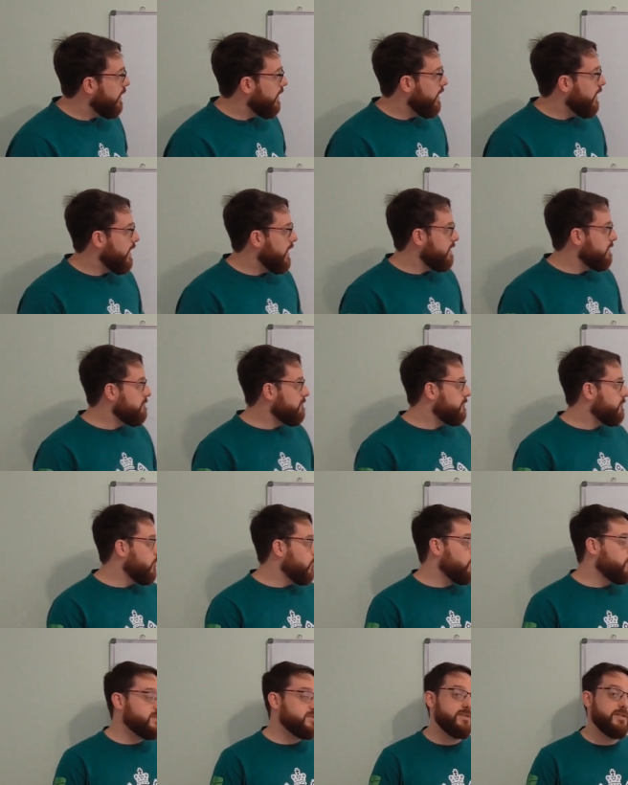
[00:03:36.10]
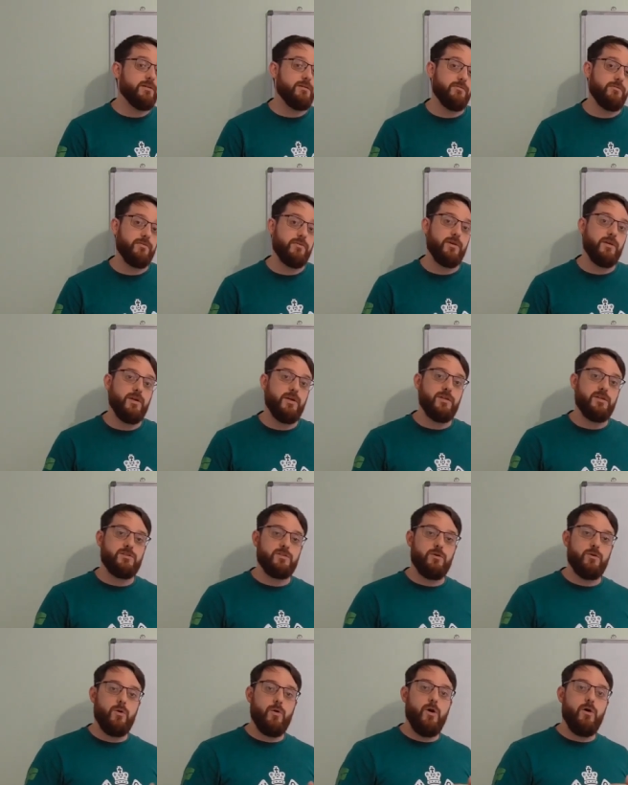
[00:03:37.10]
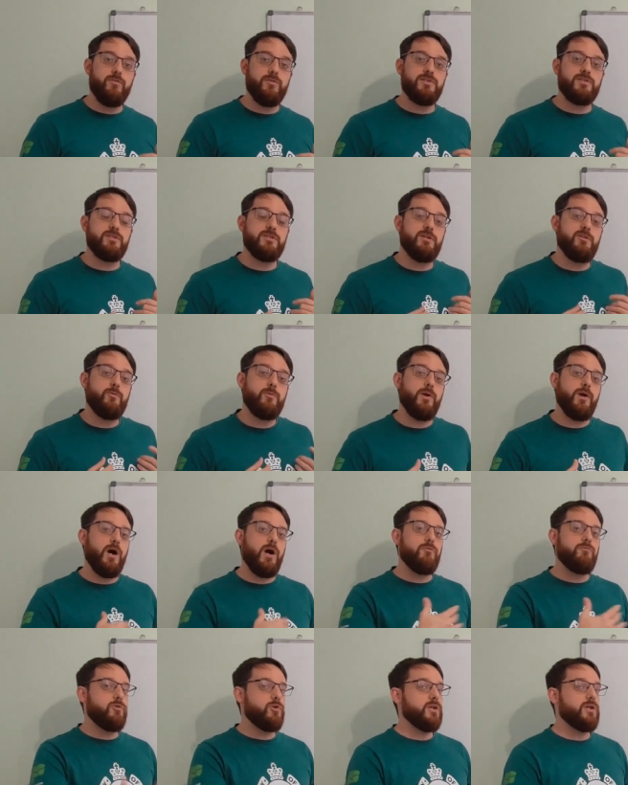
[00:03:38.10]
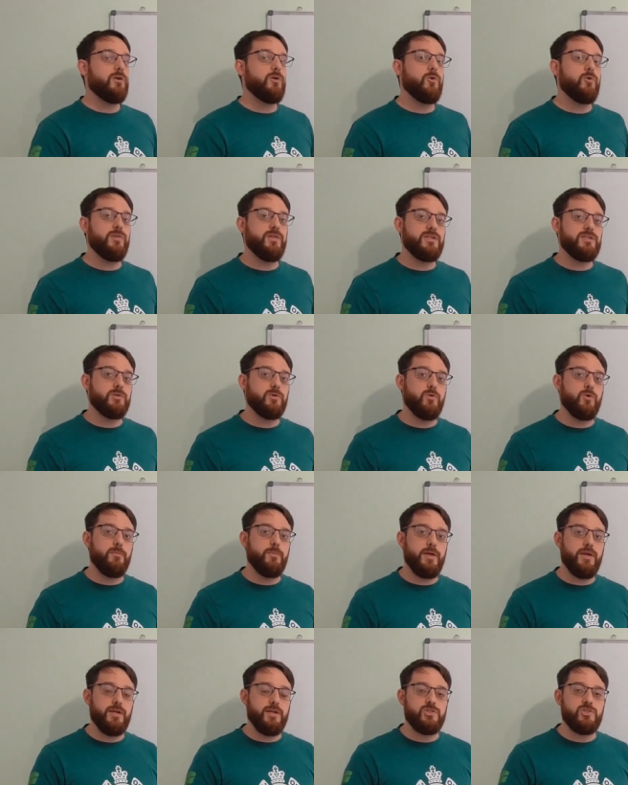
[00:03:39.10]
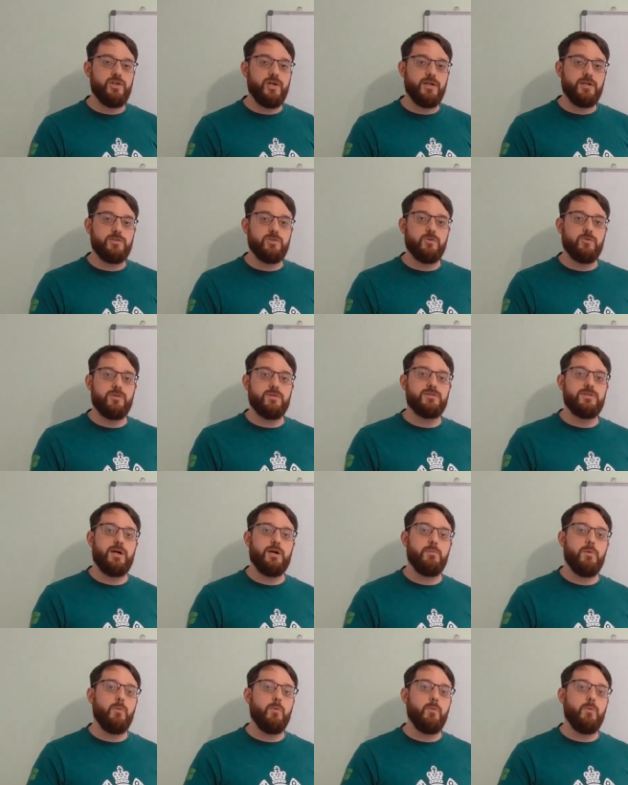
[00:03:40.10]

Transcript: Informative. So obviously if we are running all these automated checks all the time,